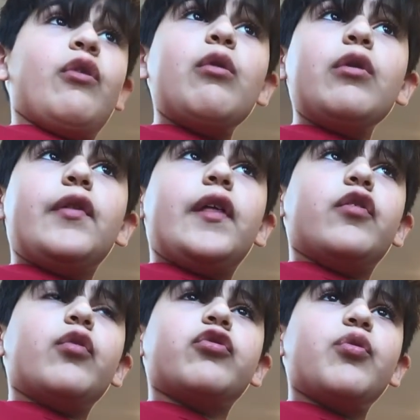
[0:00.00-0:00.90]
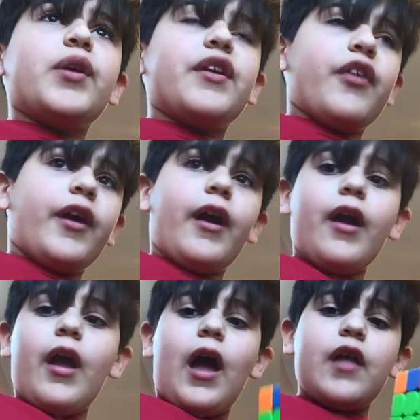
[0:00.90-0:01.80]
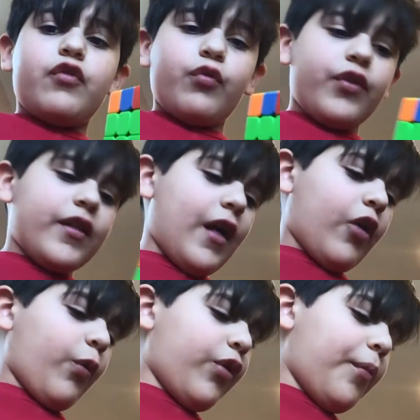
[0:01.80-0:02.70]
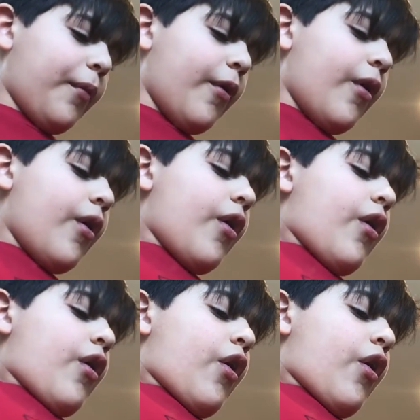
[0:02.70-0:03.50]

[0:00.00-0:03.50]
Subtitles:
If you don't, then don't do anything and do this algorithm.